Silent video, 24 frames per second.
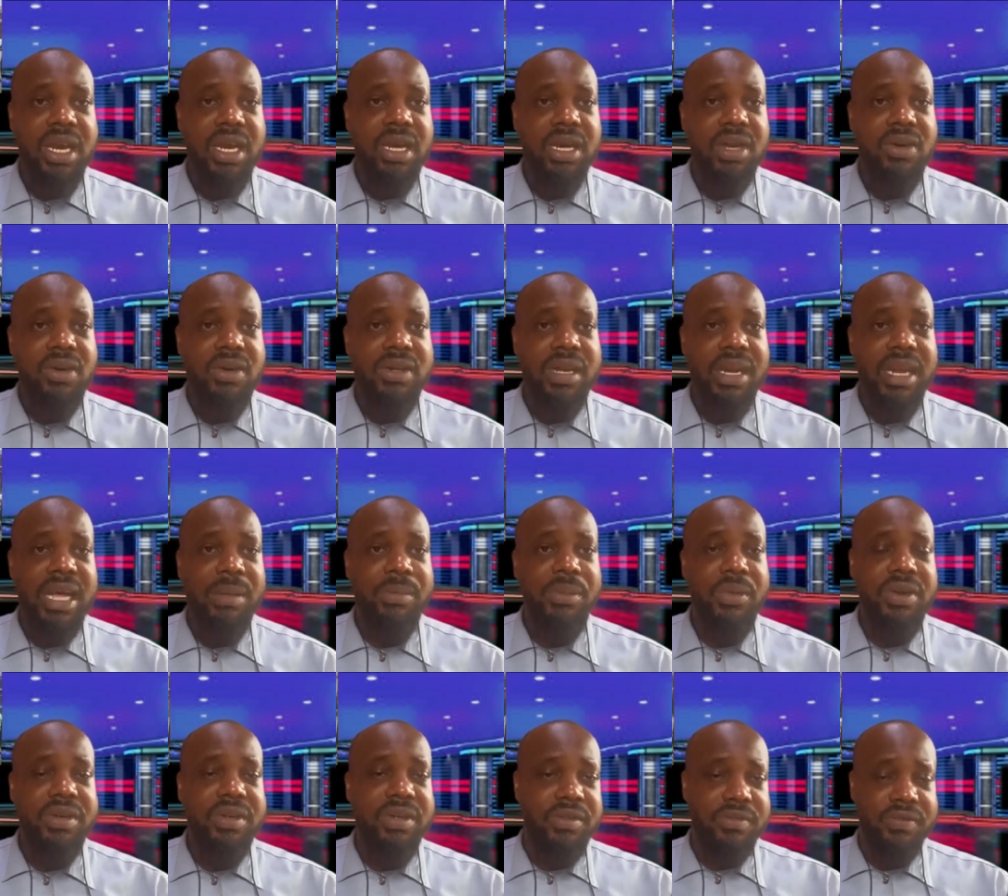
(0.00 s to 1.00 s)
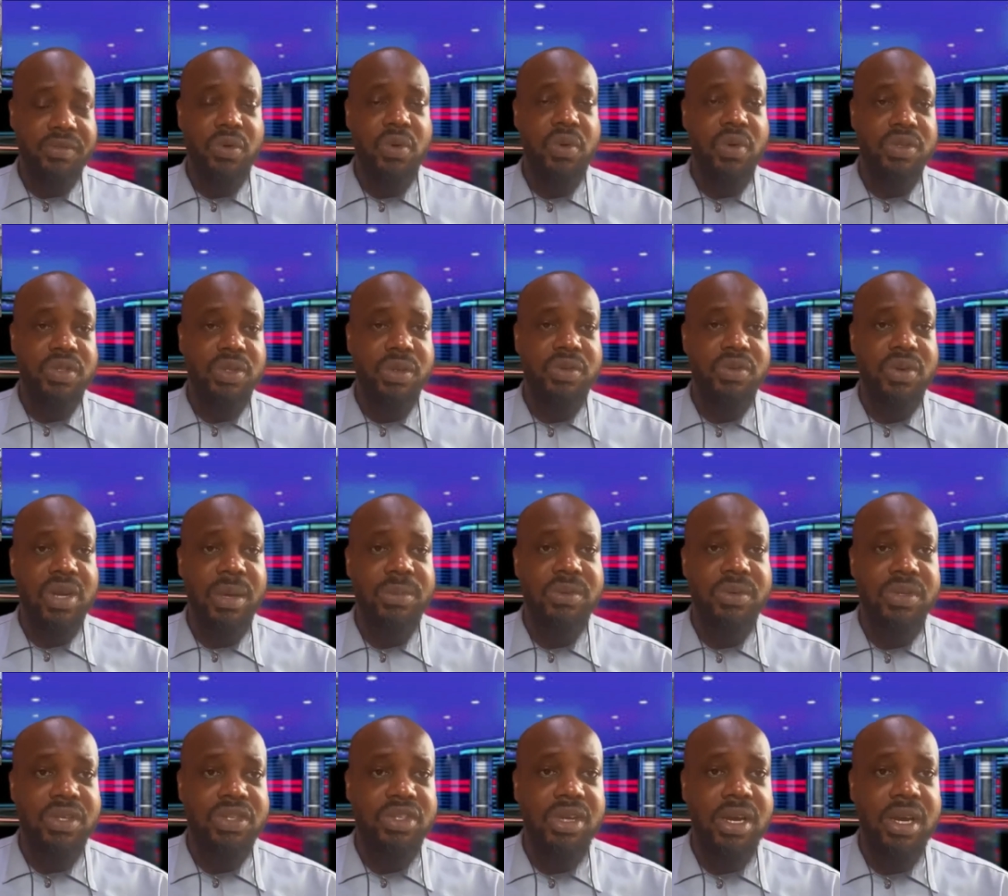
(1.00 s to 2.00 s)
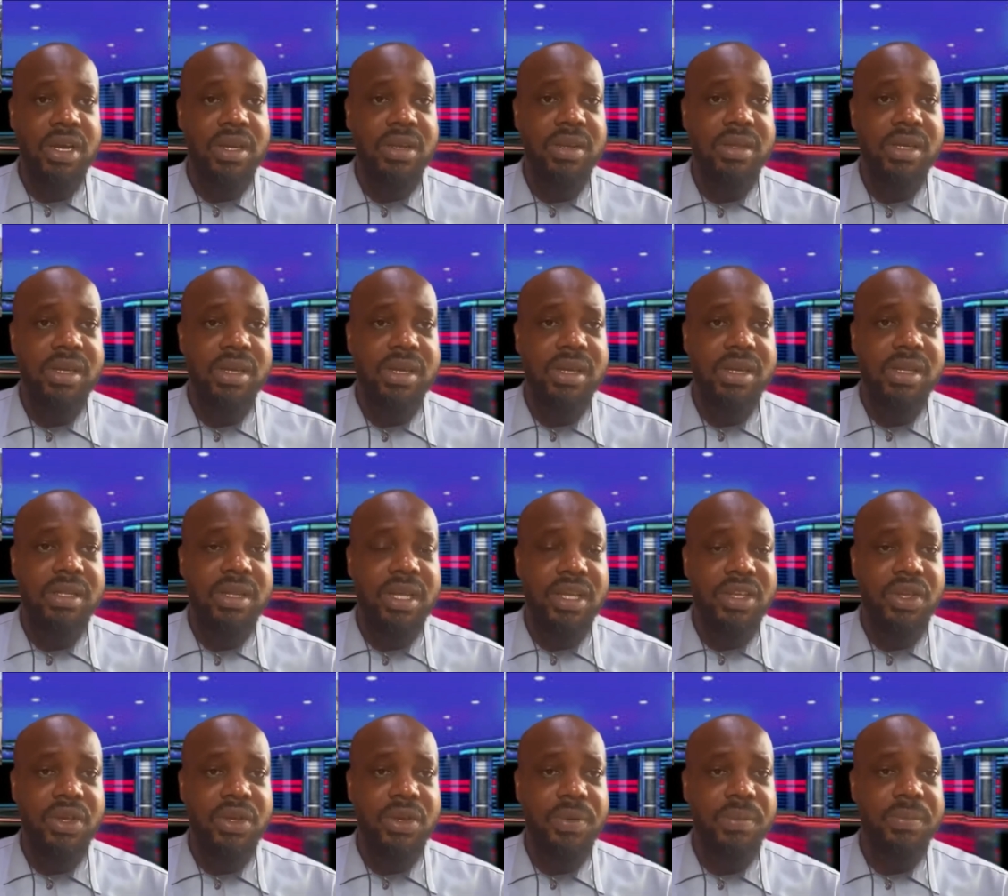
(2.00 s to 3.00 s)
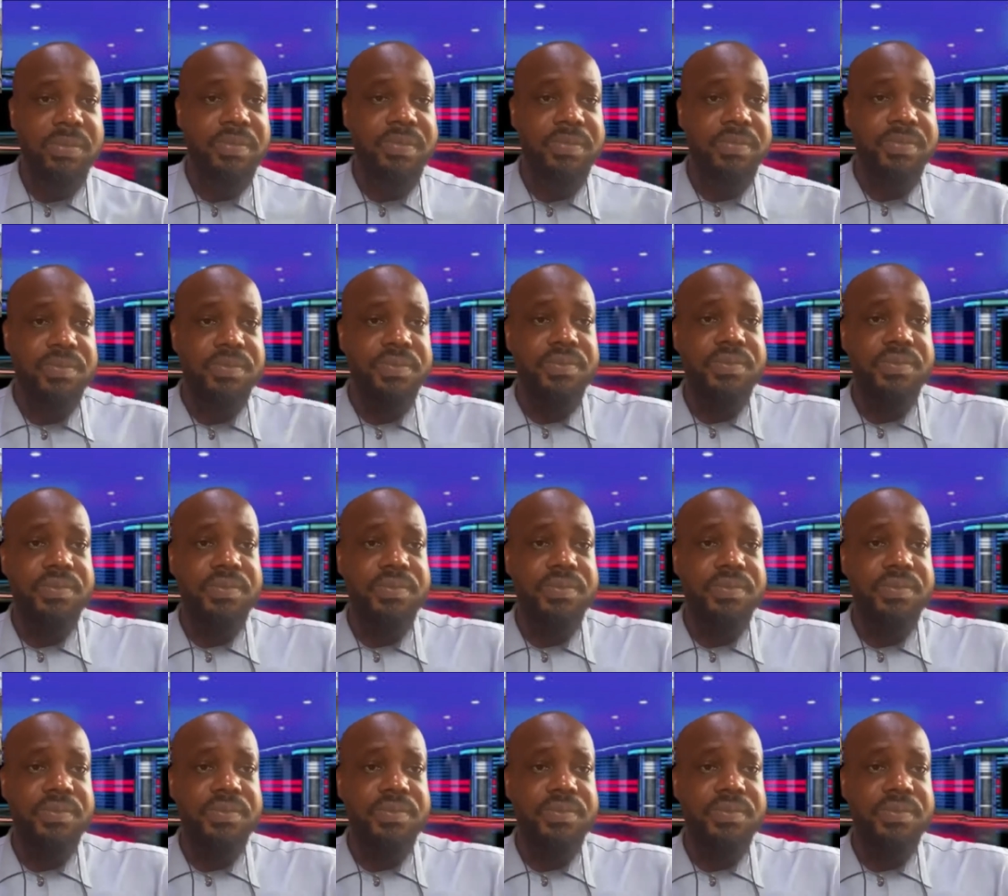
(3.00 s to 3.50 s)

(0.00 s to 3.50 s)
Click on the like button and of course subscribe to the channel. Thank you.